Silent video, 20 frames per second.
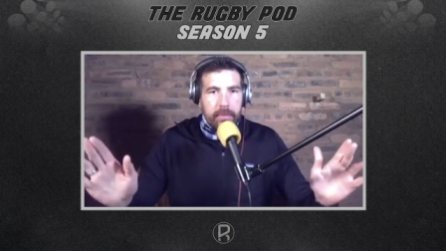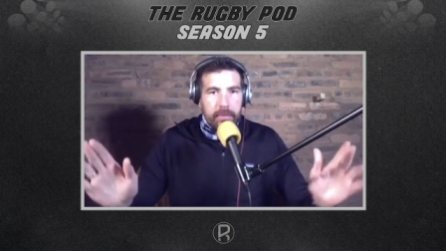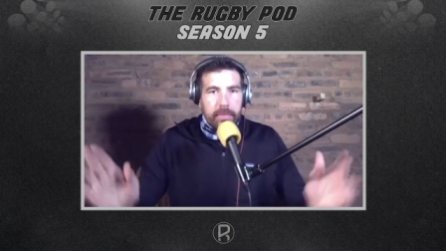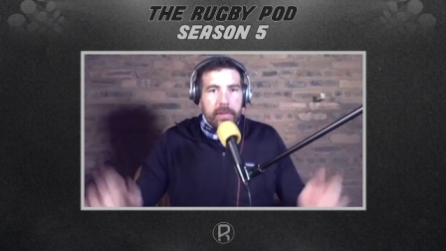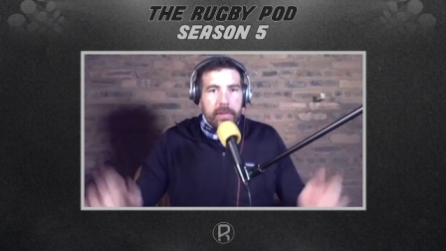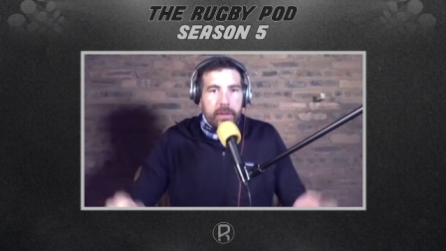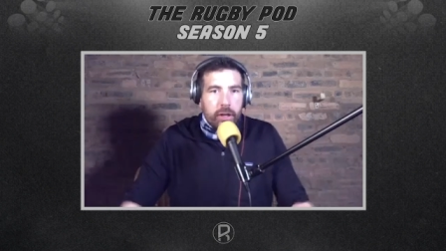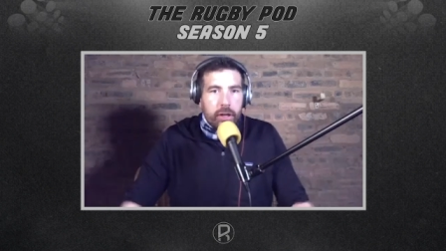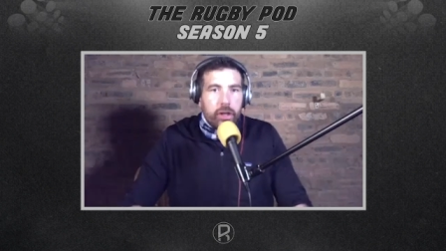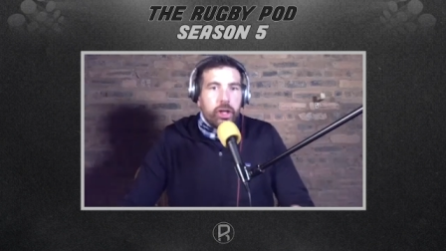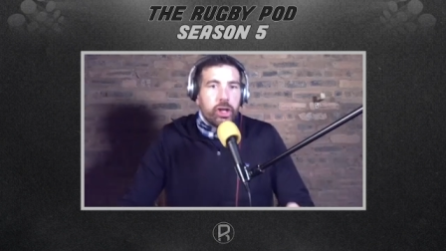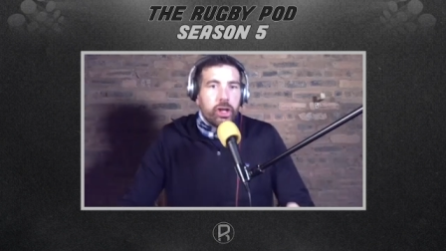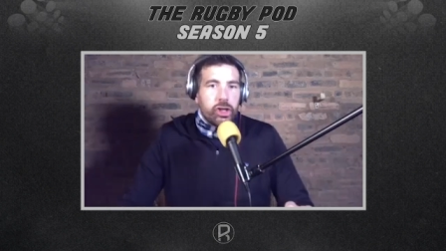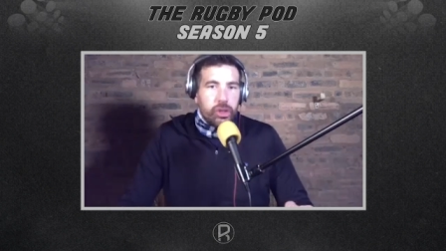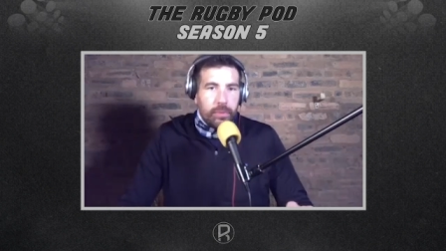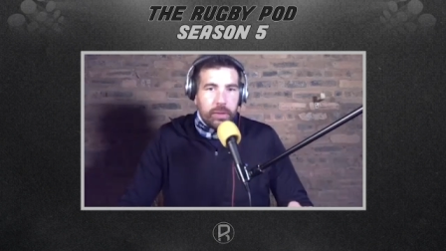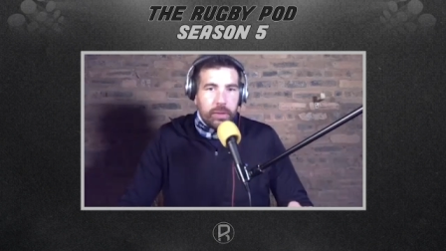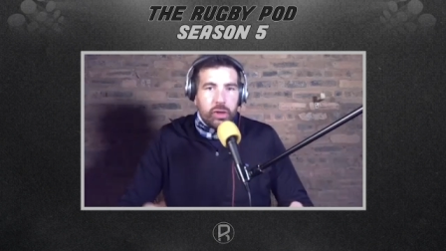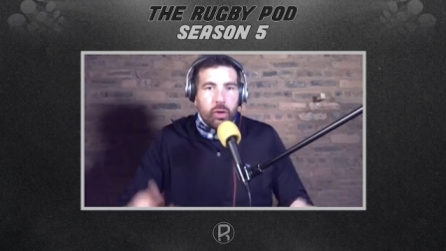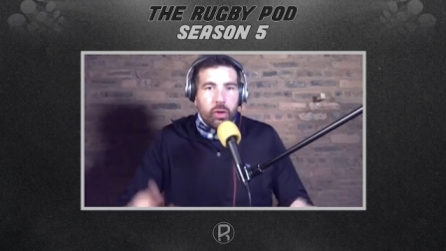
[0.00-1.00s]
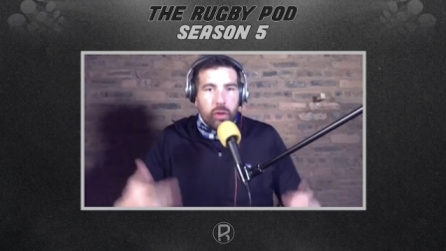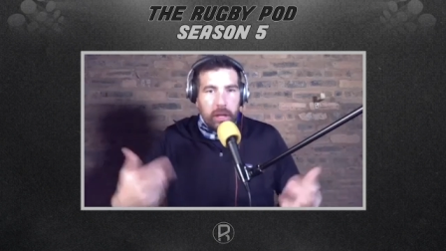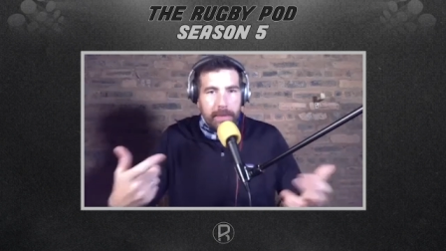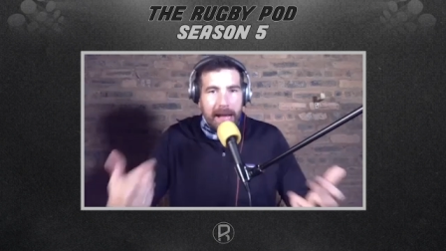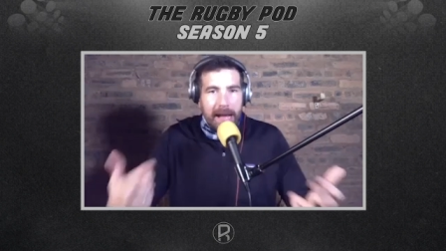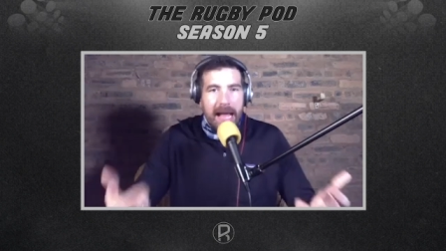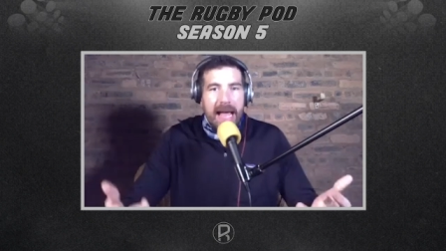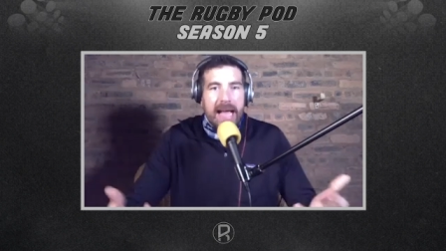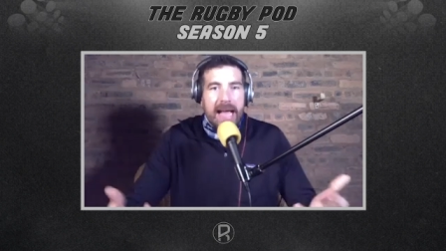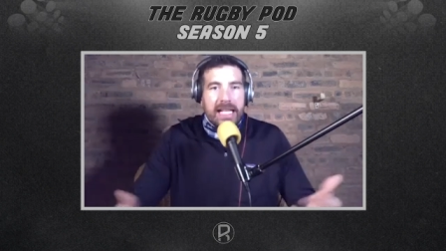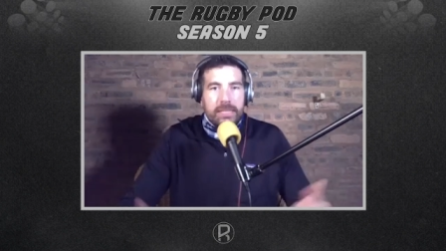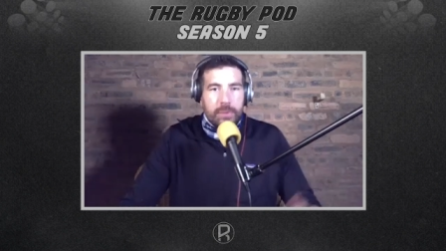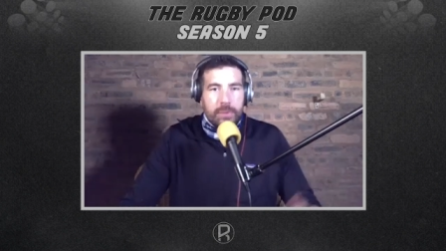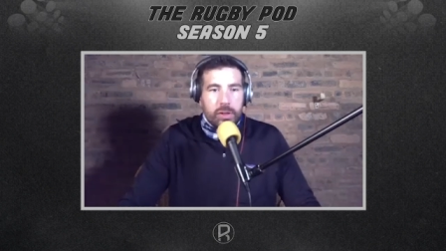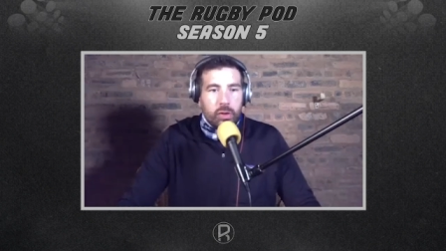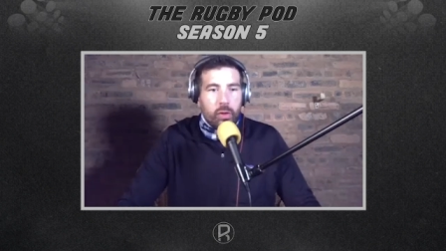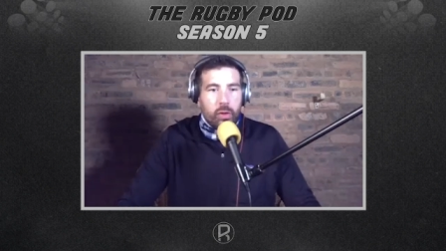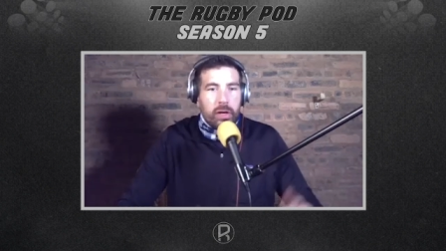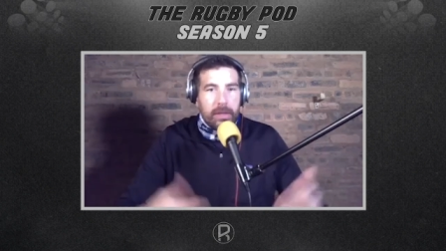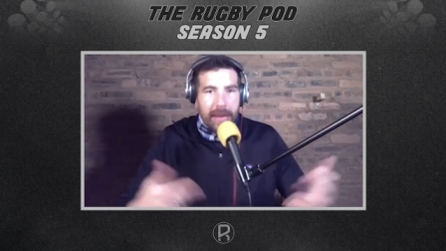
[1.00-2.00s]
concussion. We're talking about heads. We're
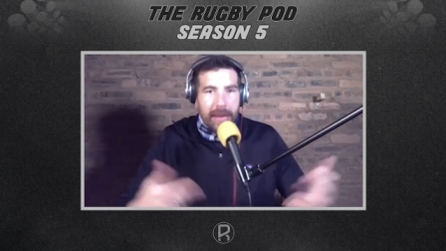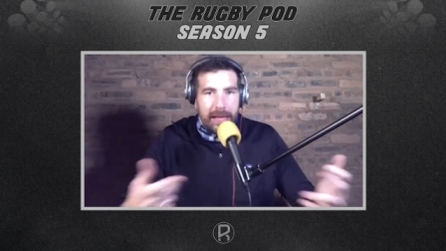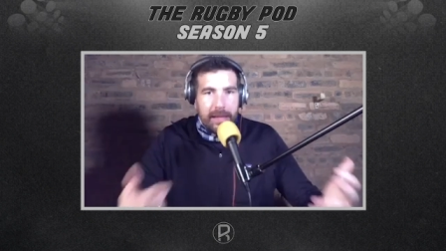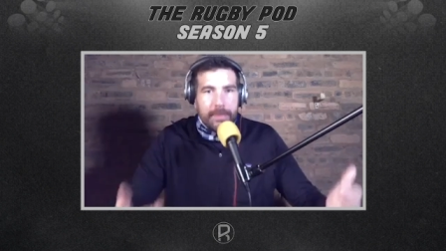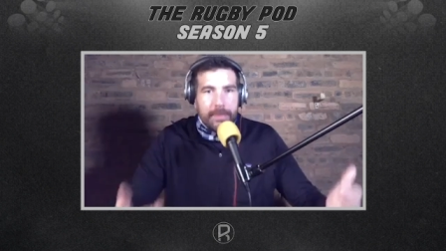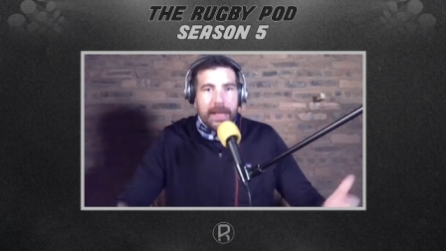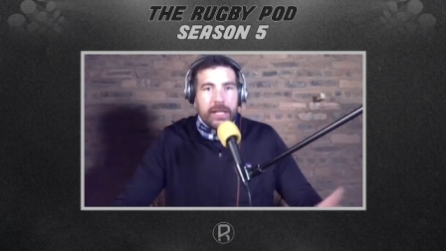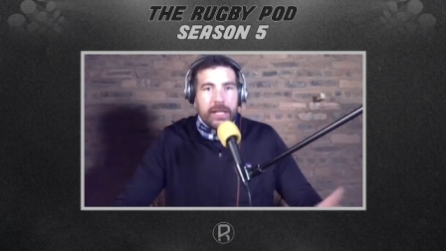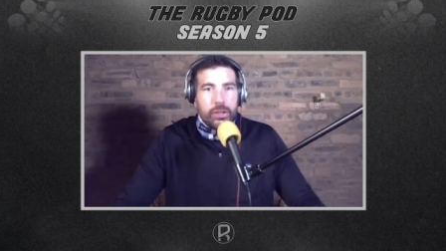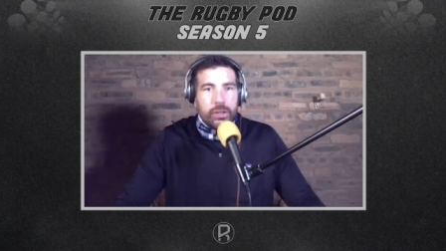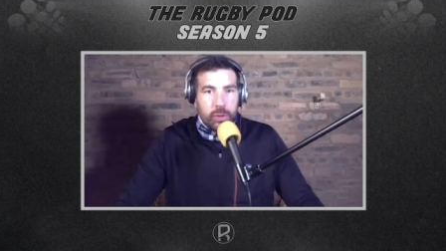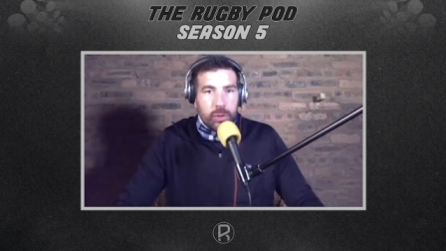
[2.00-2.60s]
talking about dementia.